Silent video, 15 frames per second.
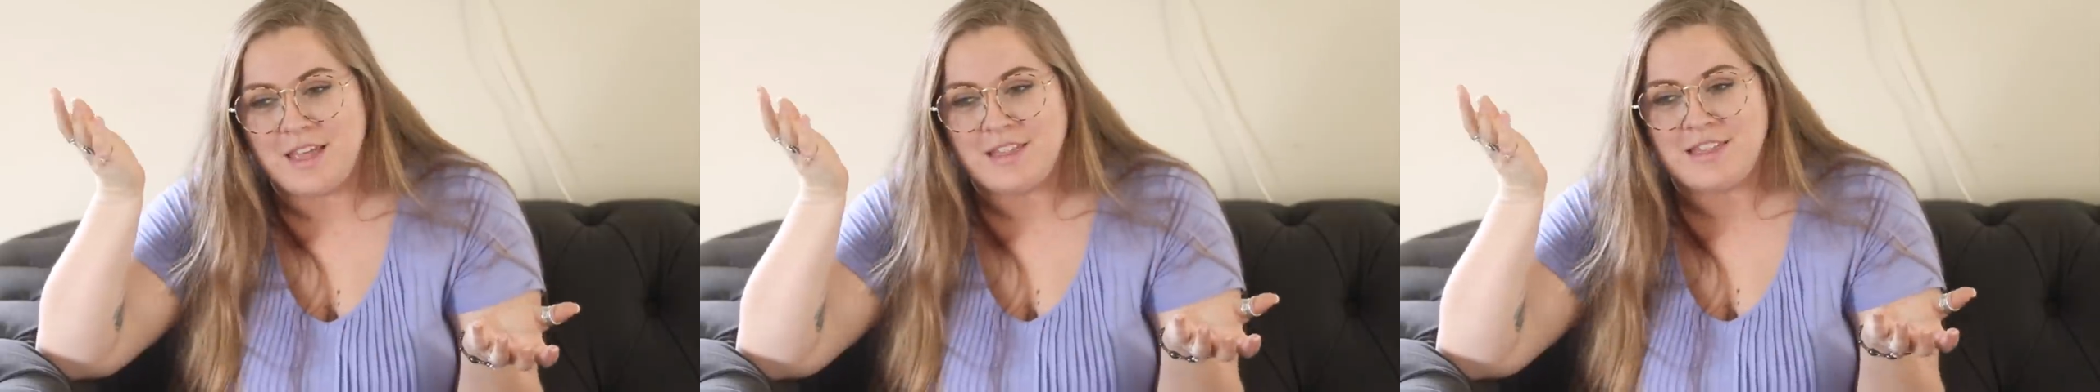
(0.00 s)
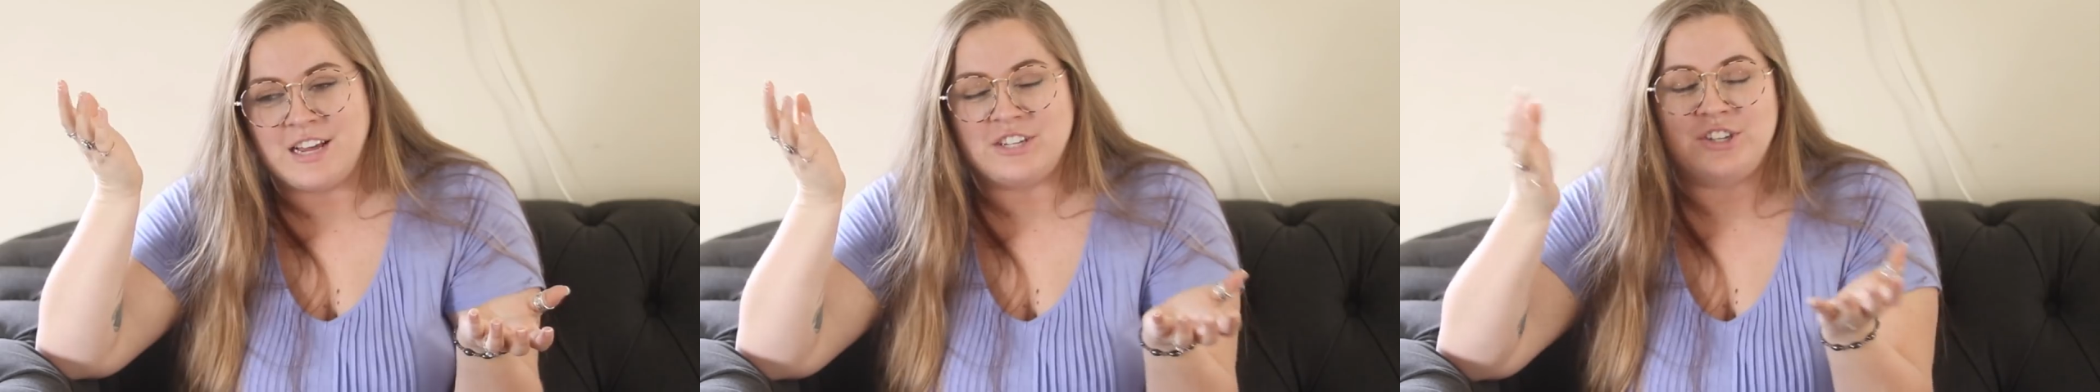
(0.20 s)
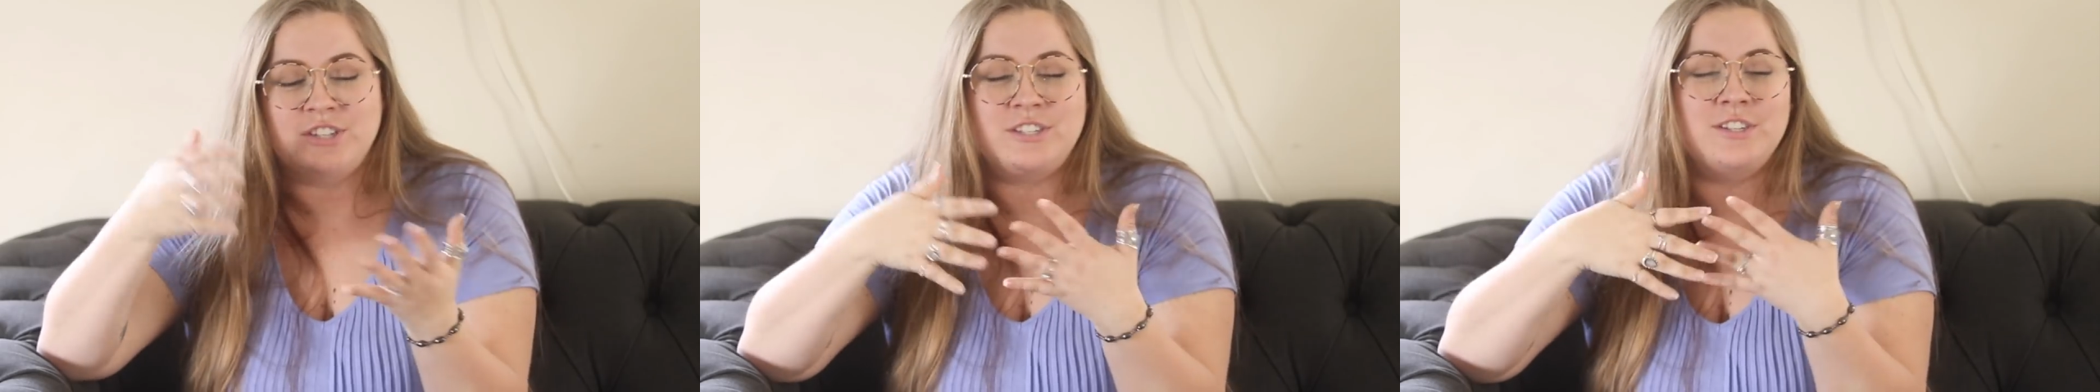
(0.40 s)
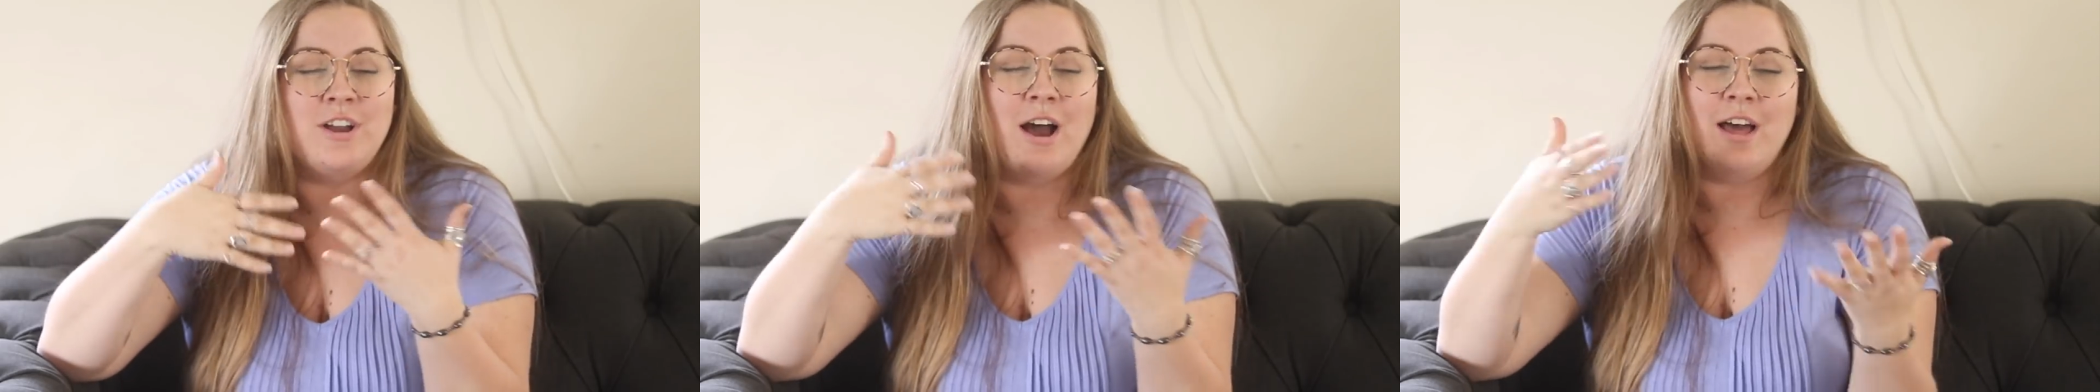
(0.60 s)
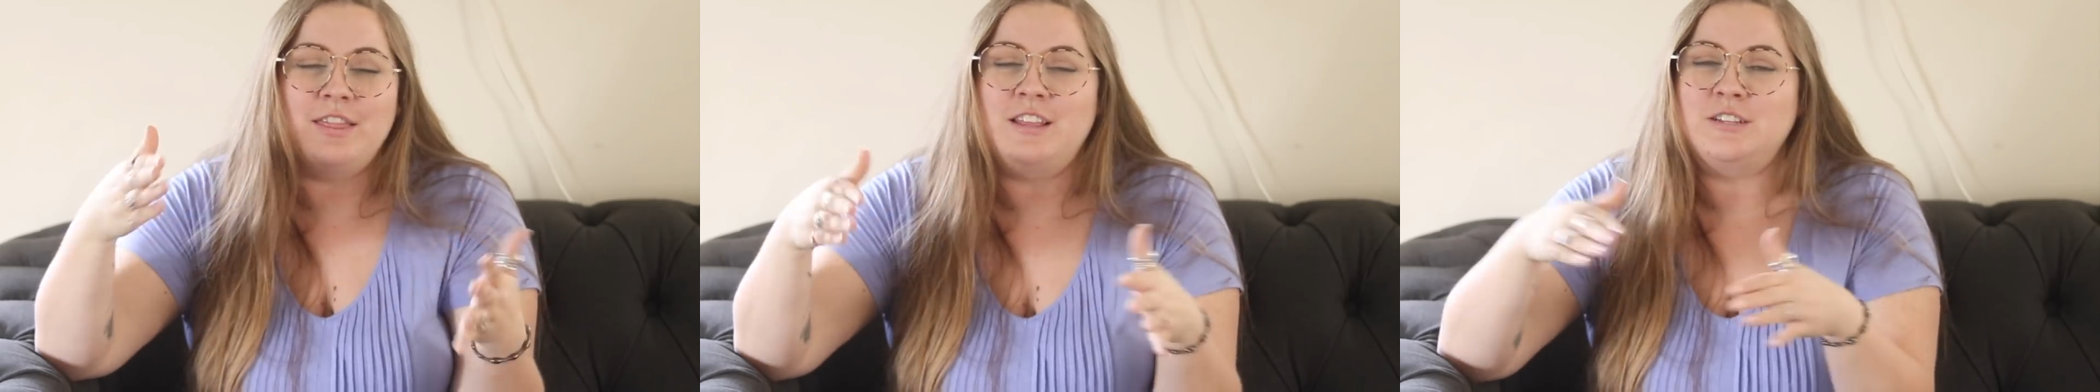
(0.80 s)
that's just
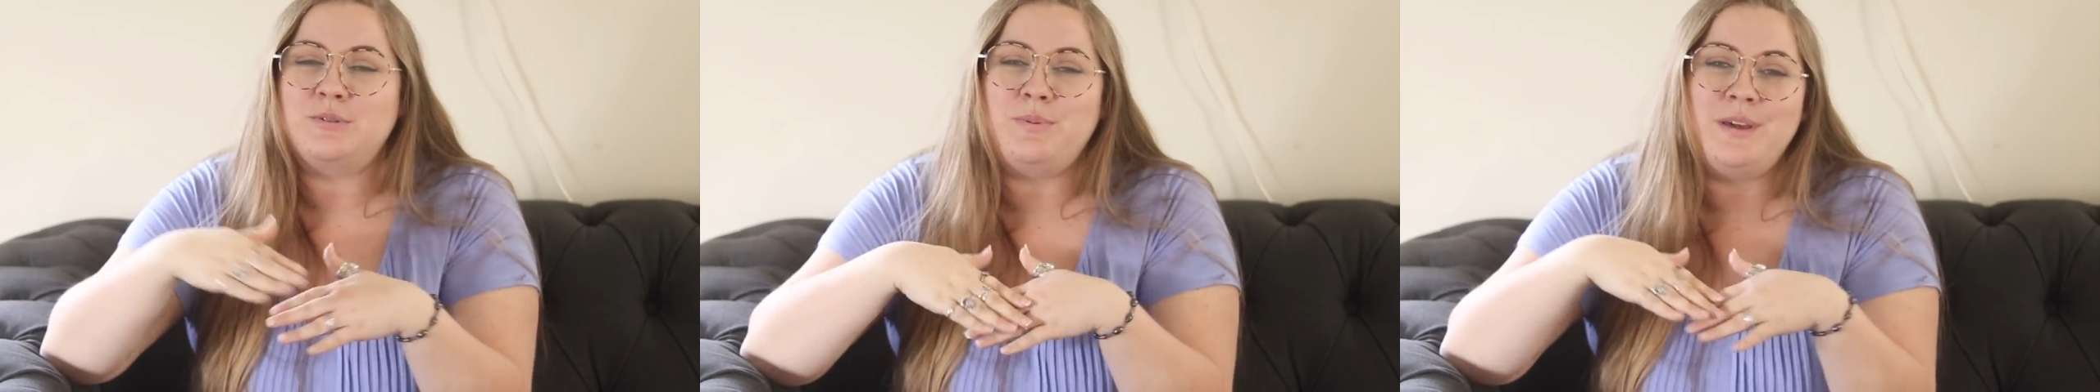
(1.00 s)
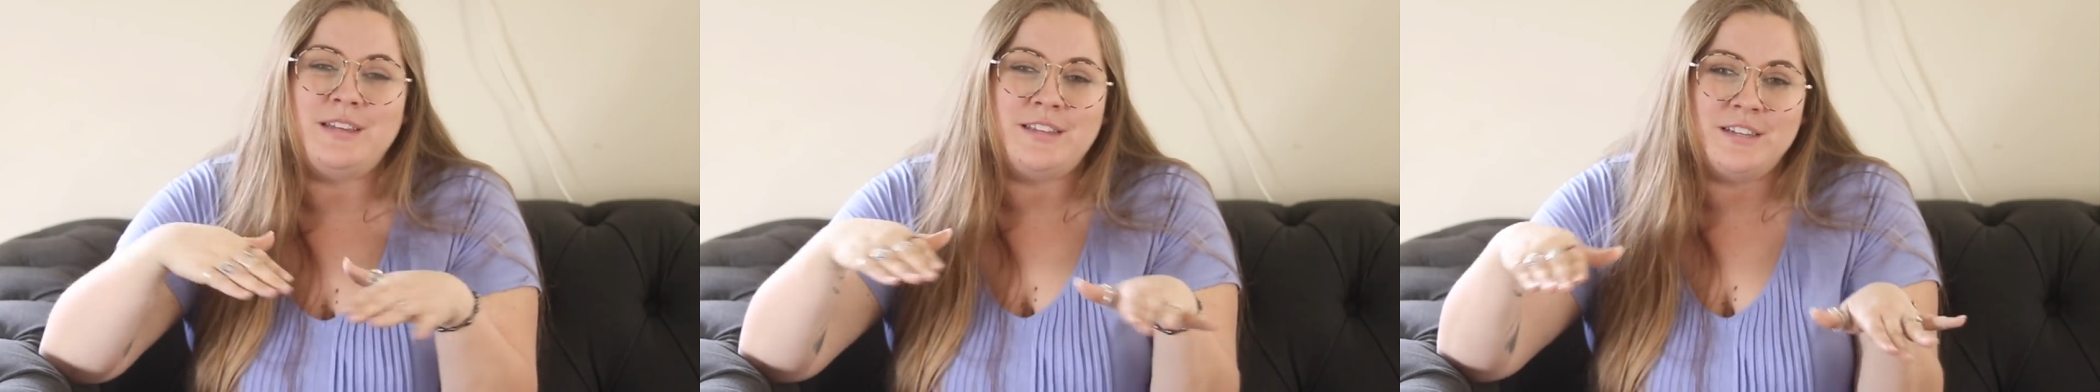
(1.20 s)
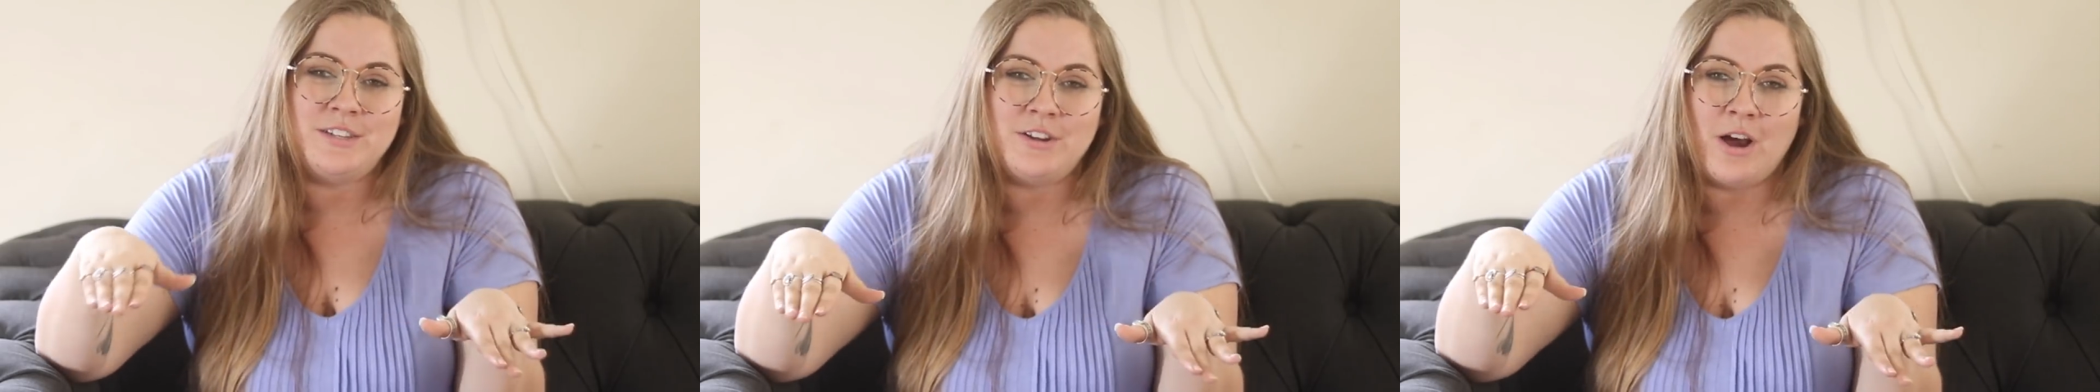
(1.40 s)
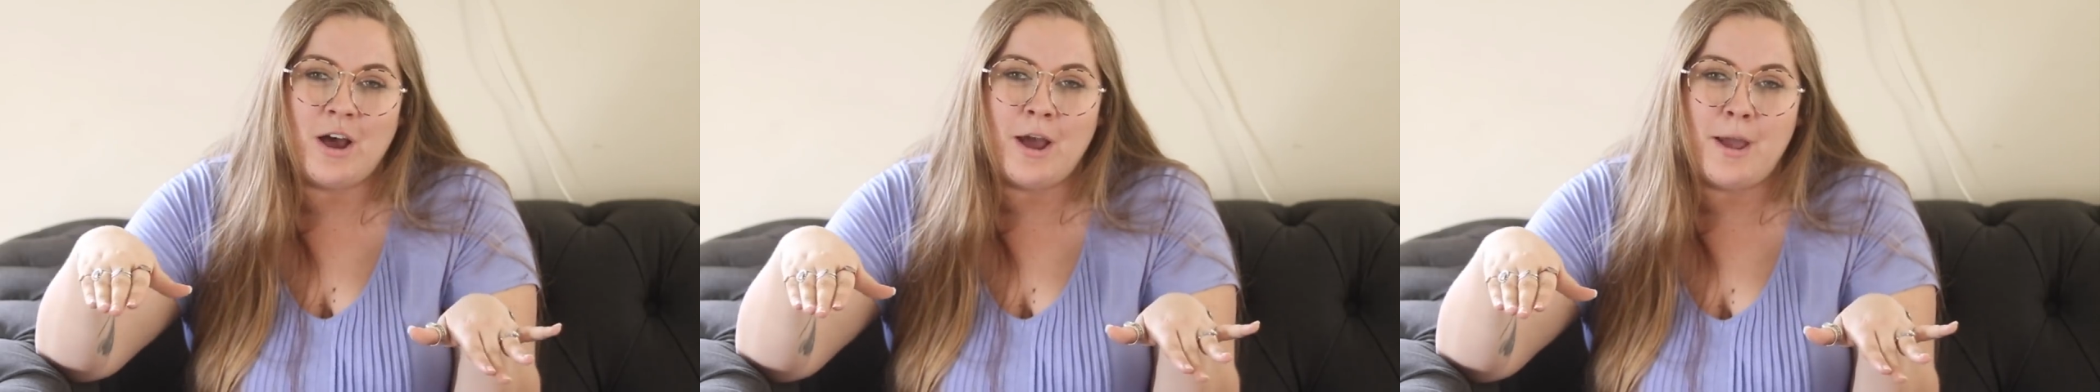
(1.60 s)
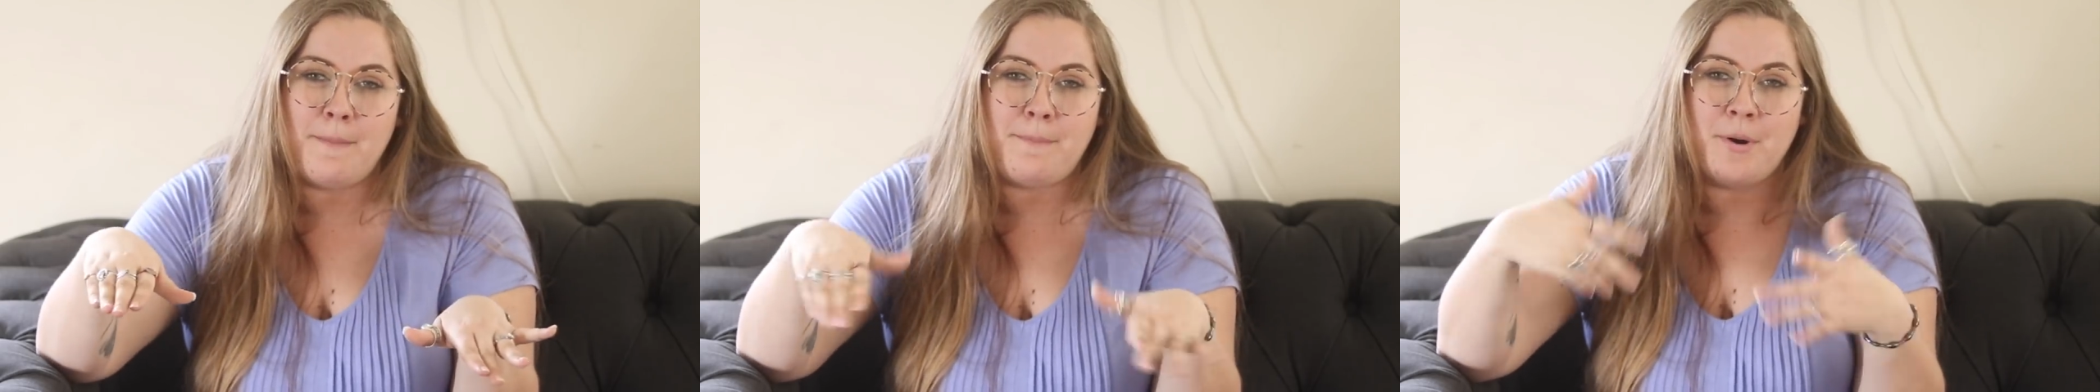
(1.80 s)
not, this week did
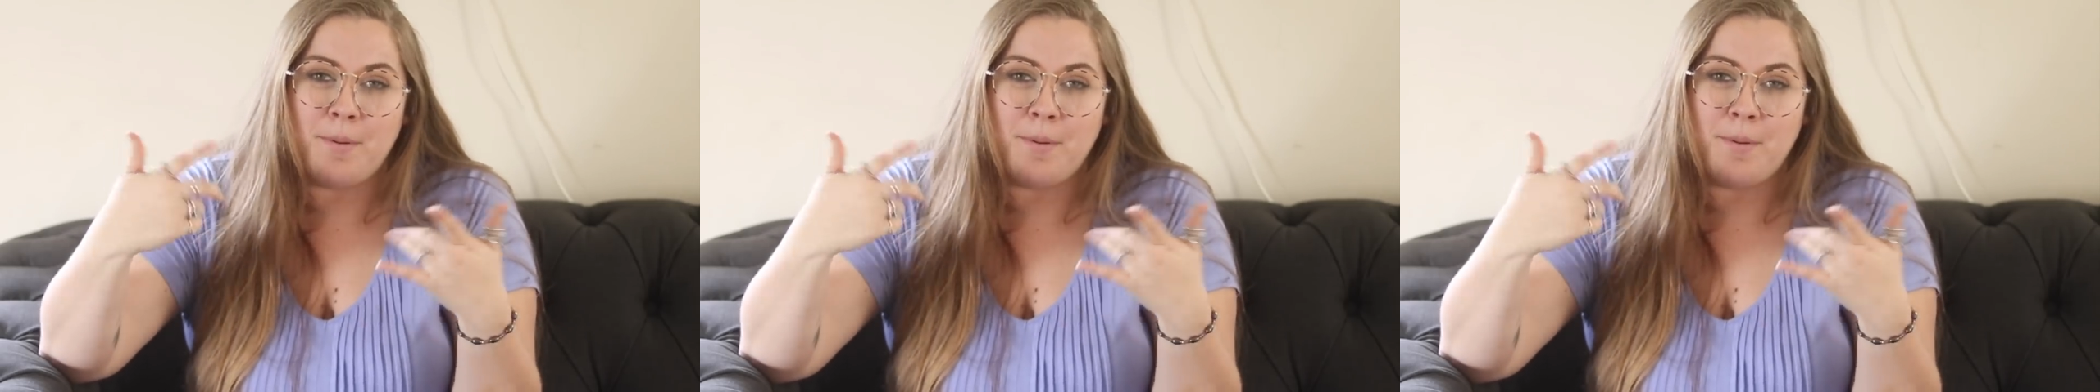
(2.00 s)
not